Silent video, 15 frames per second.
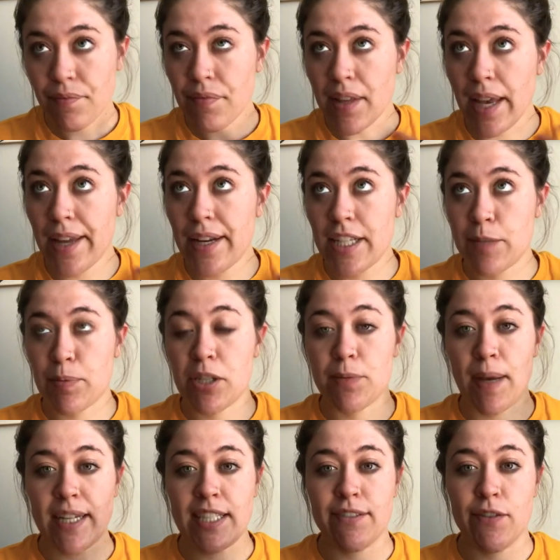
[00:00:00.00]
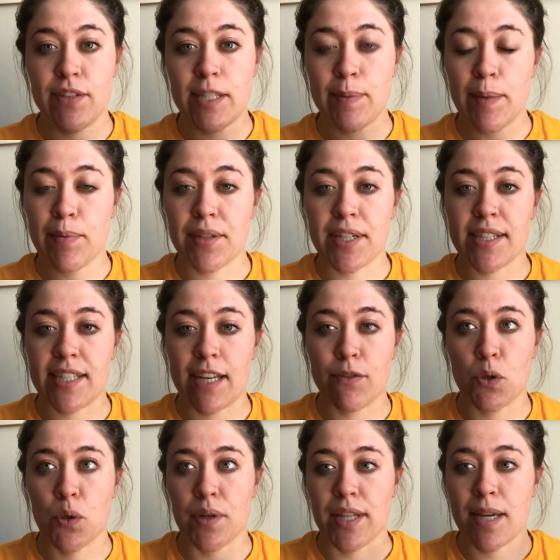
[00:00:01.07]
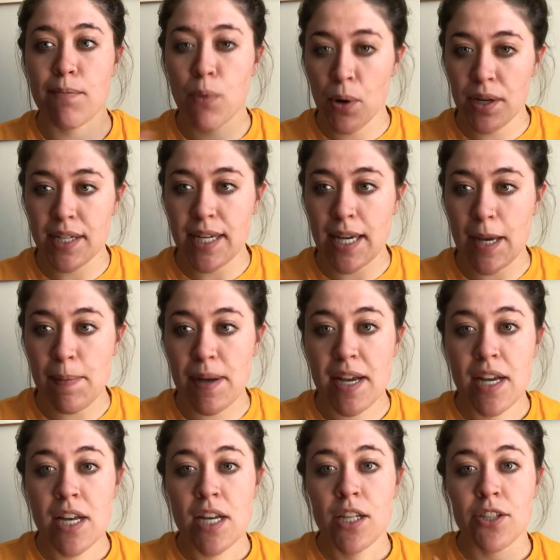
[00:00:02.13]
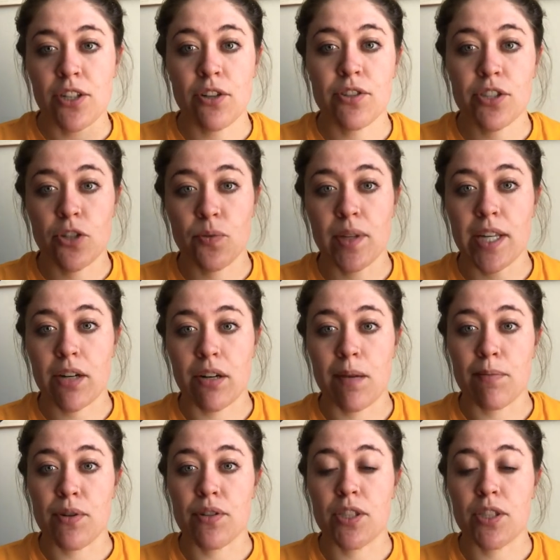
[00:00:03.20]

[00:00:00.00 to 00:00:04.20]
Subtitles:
and his perspective of these people in his life who are really important to him starts to really crumble.